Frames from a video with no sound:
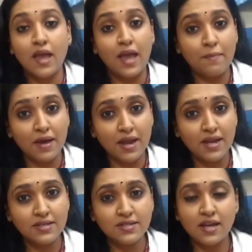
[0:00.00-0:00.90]
MRI
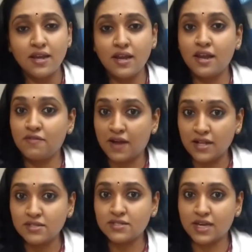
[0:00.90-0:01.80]
is done in
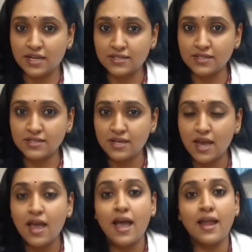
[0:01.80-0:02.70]
advanced cases,
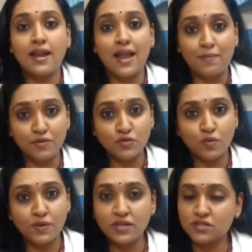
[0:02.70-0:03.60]
and
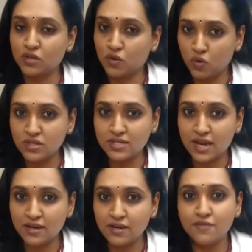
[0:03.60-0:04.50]
laparoscopy is the gold
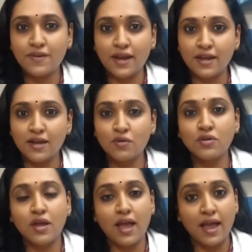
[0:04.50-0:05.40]
standard in finding
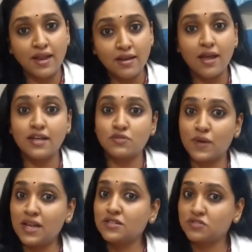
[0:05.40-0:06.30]
out and as
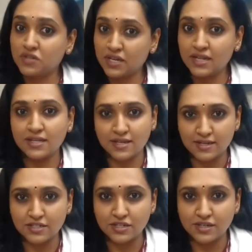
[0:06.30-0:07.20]
well as treating the
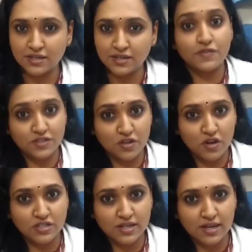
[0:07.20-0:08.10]
condition.
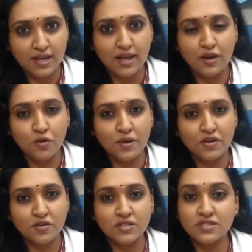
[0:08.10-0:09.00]
Physiologically,
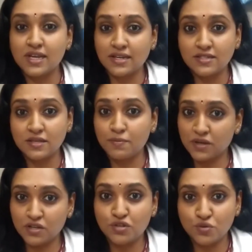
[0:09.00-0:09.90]
endometriosis can disappear
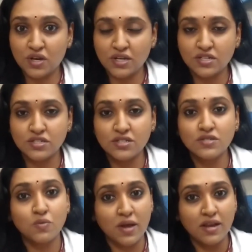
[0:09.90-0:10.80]
in two conditions.
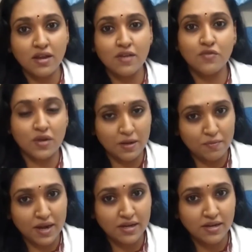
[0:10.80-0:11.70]
One, if you get
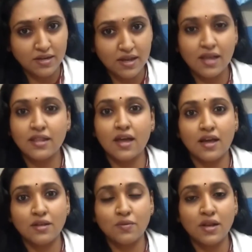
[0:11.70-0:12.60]
pregnant, and the
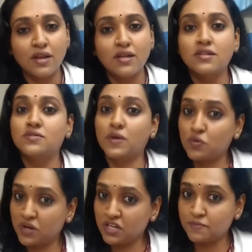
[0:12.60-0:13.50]
other one is when you
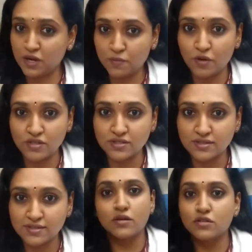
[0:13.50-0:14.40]
reach menopause.
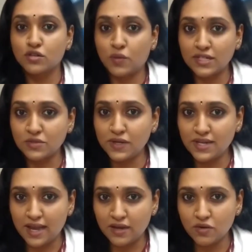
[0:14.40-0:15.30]
So once we
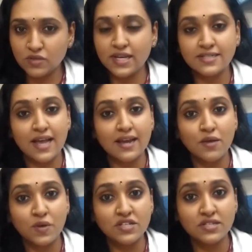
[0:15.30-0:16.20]
diagnose exactly
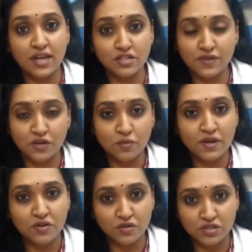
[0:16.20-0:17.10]
which stage of
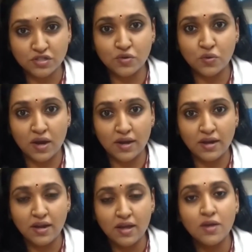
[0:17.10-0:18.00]
endometriosis you are in,
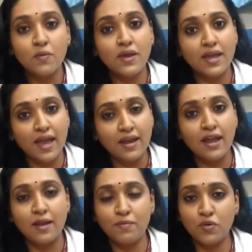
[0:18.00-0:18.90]
we can
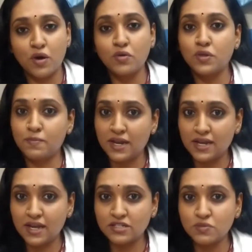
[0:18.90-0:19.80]
help you out with
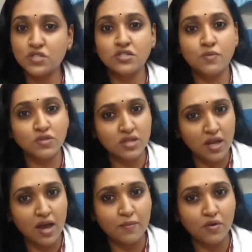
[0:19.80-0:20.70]
medication, which is mostly
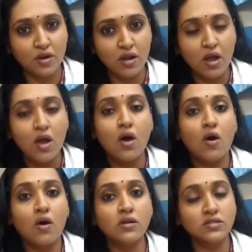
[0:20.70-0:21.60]
hormonal,
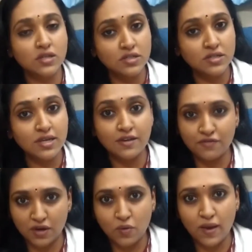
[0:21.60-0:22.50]
or surgery if
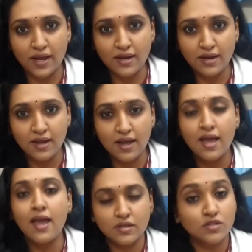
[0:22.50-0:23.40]
required.
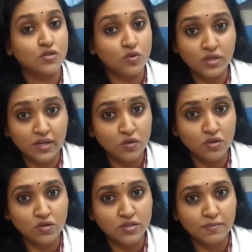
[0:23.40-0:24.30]
So don't ignore
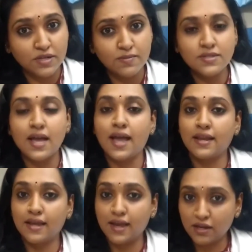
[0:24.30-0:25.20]
those symptoms
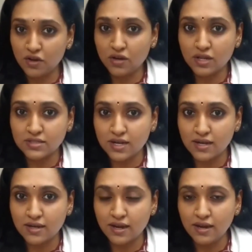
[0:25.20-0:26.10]
and get your consult
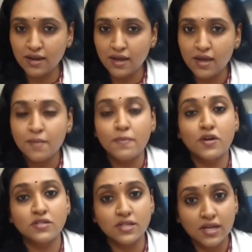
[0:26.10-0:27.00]
done,
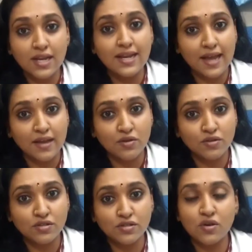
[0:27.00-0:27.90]
because early
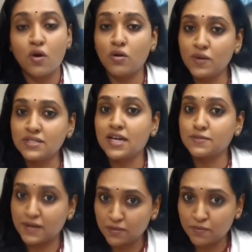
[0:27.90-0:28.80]
diagnosis always has
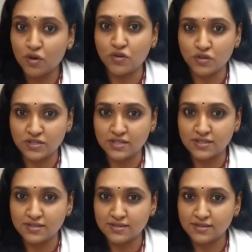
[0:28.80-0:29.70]
better
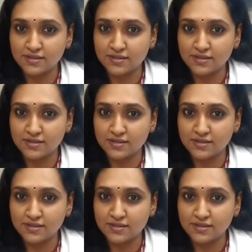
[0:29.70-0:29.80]
prognosis.